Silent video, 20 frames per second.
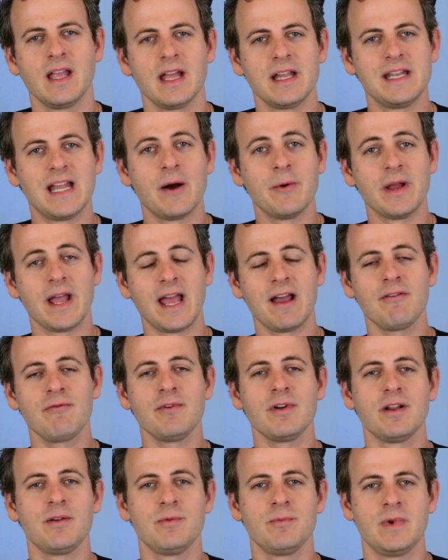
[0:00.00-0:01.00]
Now, we
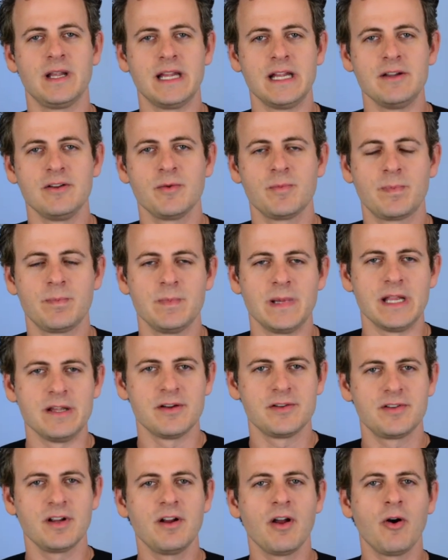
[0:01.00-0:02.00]
have in your
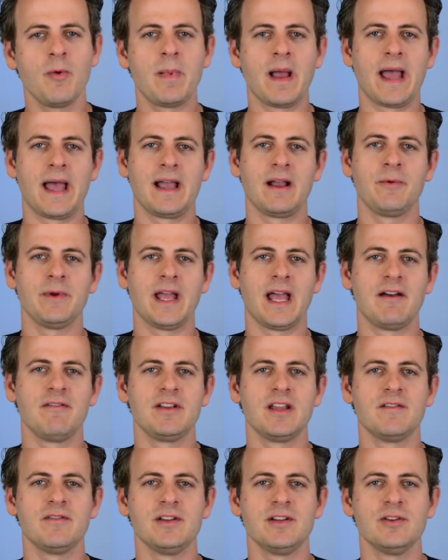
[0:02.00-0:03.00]
to-go bag, we have
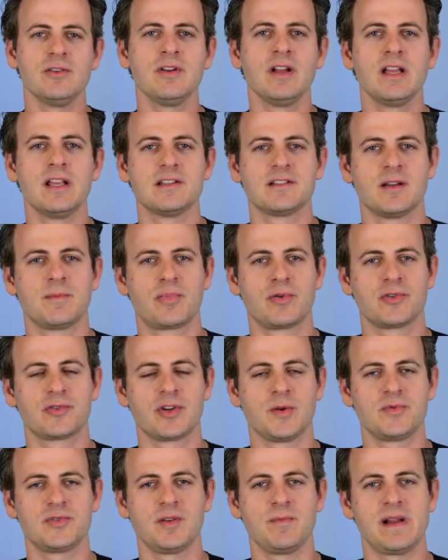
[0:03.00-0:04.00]
given you some
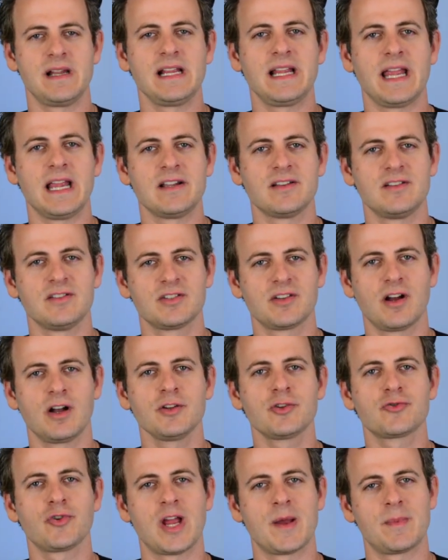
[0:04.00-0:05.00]
prescription medications
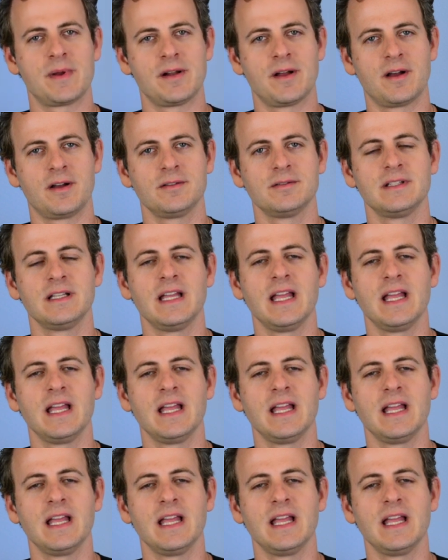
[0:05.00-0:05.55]
called tramadol,